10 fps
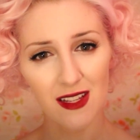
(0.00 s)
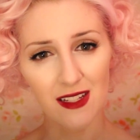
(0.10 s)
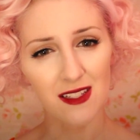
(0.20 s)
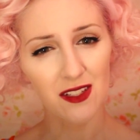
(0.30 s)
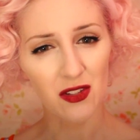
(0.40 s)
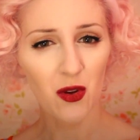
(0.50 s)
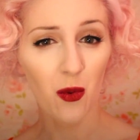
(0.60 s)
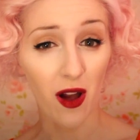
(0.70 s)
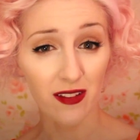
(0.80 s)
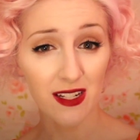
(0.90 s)
It's good
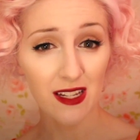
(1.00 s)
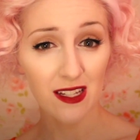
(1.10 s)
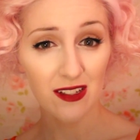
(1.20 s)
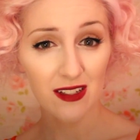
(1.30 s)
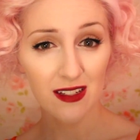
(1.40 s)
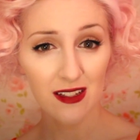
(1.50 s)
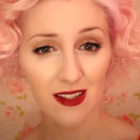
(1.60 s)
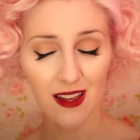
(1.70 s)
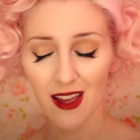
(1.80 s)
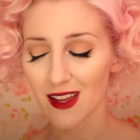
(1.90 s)
quality,
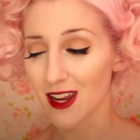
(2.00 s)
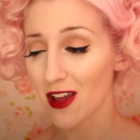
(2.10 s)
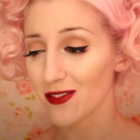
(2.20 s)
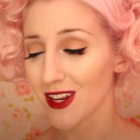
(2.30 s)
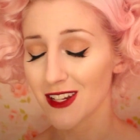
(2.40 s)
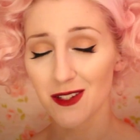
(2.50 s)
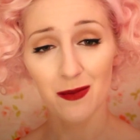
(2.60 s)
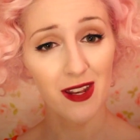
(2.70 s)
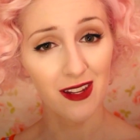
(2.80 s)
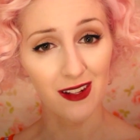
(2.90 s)
and I haven't had to
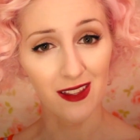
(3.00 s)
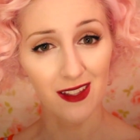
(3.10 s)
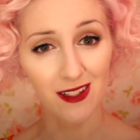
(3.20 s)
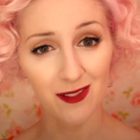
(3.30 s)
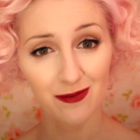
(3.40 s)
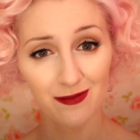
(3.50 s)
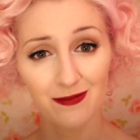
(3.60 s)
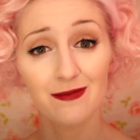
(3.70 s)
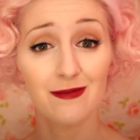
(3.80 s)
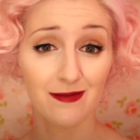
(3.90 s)
mend anything.
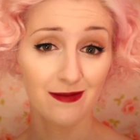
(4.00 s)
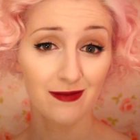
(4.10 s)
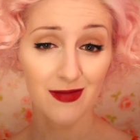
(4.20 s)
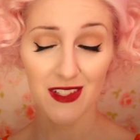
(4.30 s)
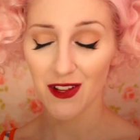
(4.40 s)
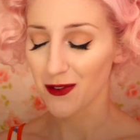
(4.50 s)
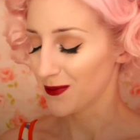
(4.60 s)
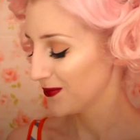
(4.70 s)
So,